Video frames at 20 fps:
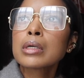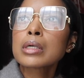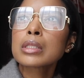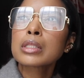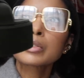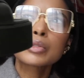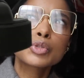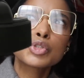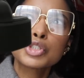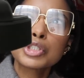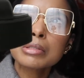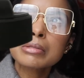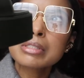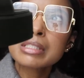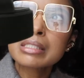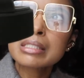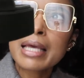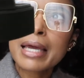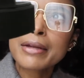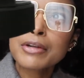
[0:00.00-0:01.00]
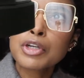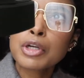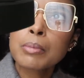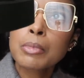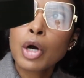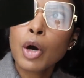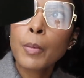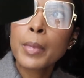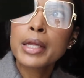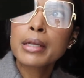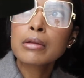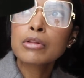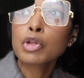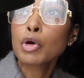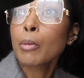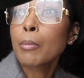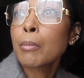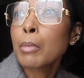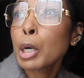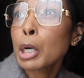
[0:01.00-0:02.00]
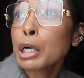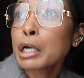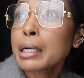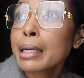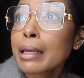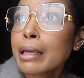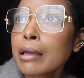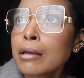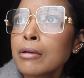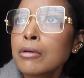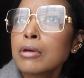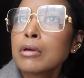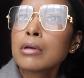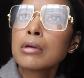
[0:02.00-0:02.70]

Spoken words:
a little Jill Sander moment, a little Marnie.